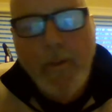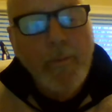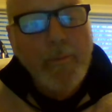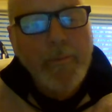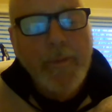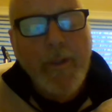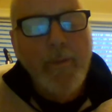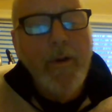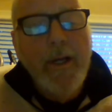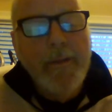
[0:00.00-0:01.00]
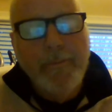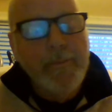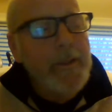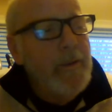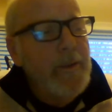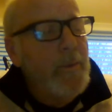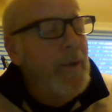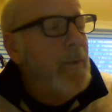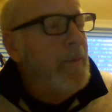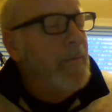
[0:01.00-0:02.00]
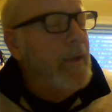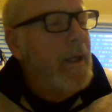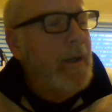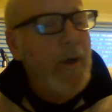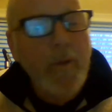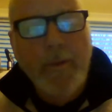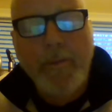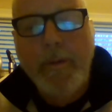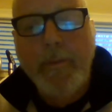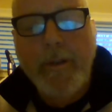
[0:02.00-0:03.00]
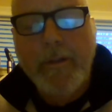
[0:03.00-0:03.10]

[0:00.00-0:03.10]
know, that's why I deal in the realm of a lot of homeless people,